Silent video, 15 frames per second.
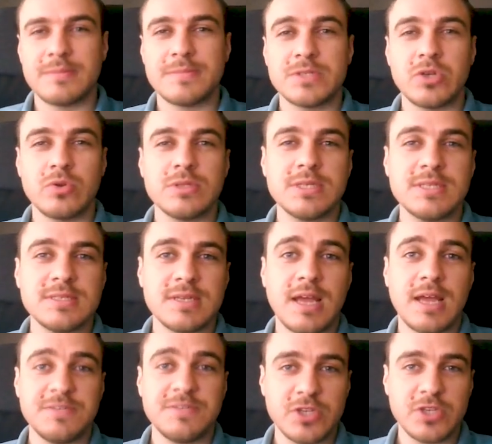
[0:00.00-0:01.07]
So this is a
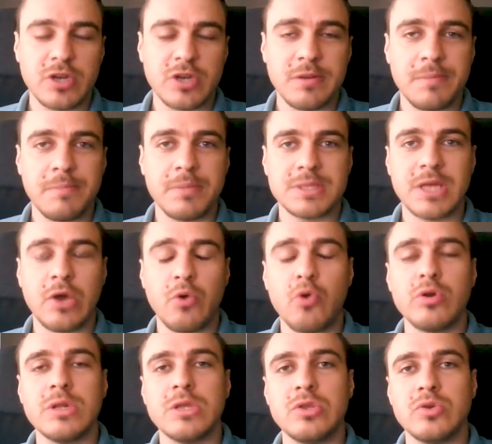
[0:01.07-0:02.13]
nice feature, but I
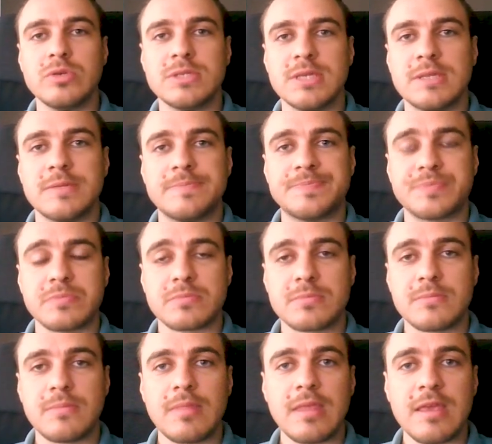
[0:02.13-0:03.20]
only use it
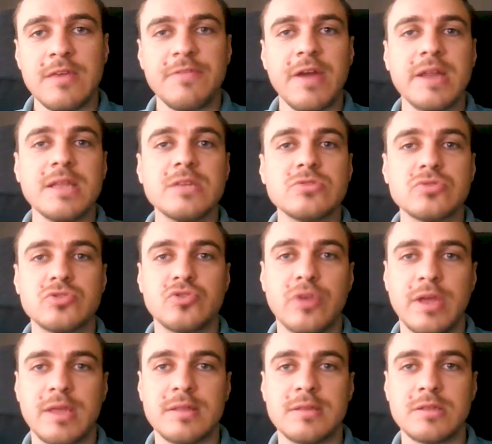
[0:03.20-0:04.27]
if I need to
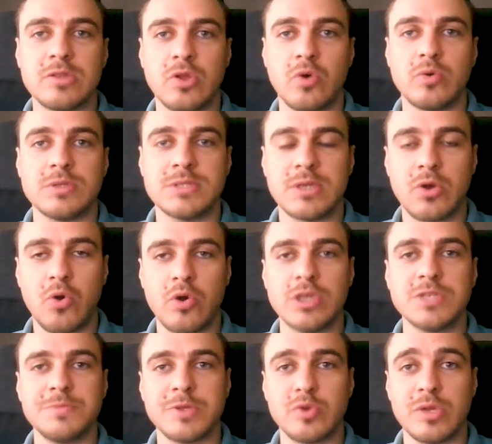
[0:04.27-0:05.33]
trade those
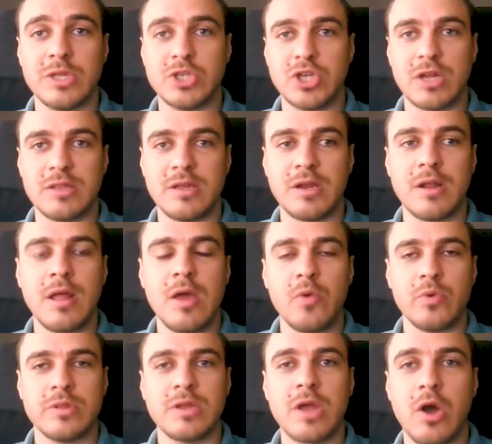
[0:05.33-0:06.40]
coins between each other
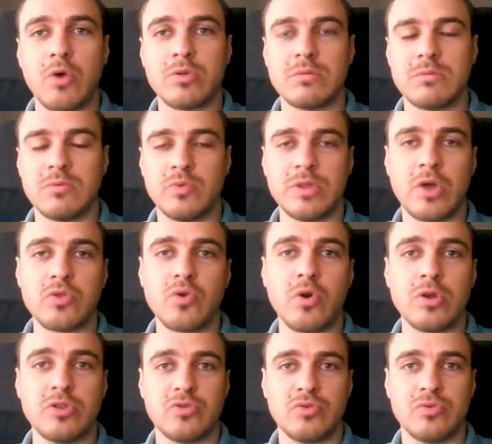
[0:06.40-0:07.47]
without
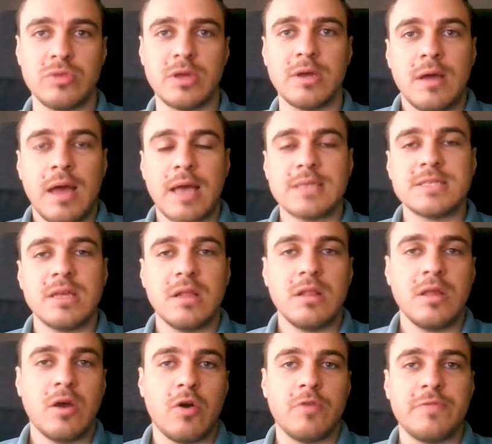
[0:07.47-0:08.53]
going through the
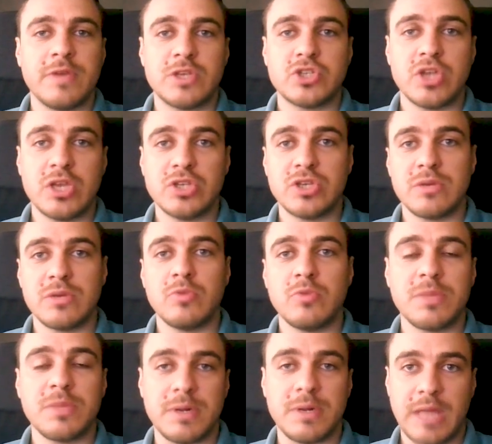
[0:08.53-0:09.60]
hassle of exchanging
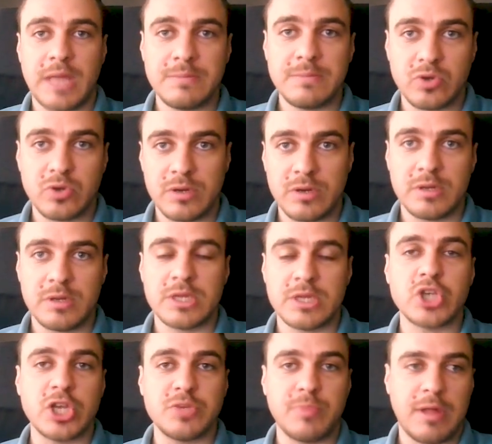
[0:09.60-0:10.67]
multiple times on an
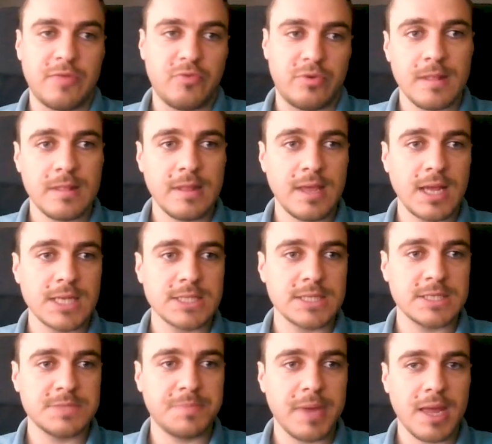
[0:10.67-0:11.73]
exchange platform. Next
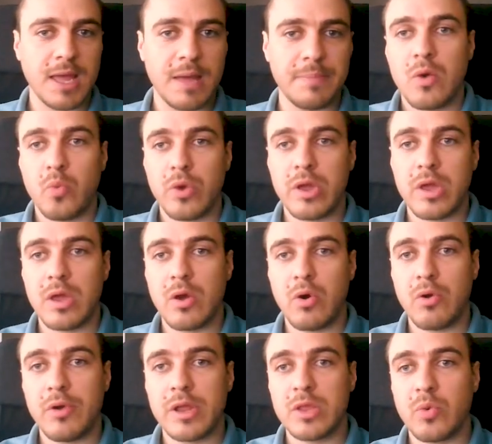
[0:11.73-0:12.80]
is backup. We
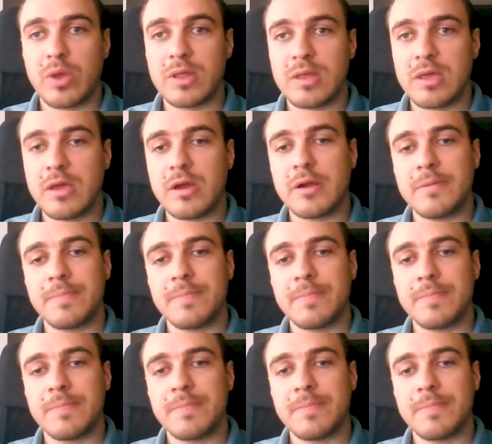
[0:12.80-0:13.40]
already went here.